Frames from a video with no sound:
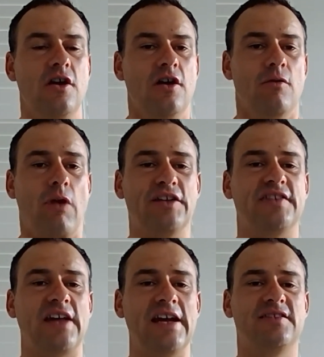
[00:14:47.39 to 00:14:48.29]
Race
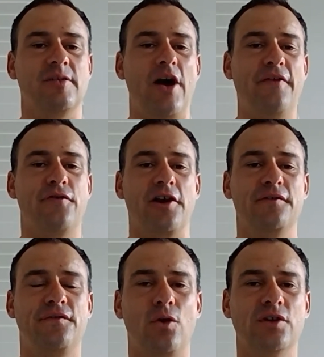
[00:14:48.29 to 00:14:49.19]
8's a buffering
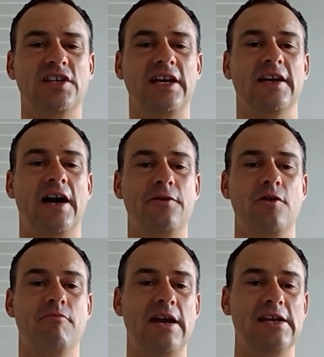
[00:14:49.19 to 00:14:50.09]
1400
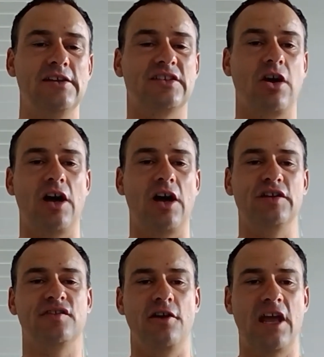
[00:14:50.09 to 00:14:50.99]
metres. Tie
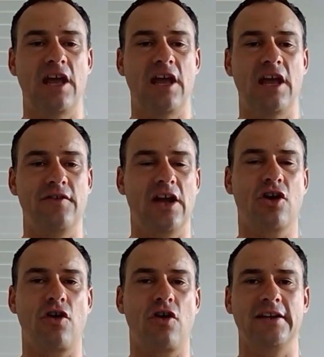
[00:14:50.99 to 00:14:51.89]
Zone having a
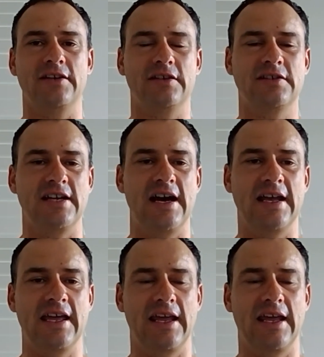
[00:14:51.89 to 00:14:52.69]
crack at getting into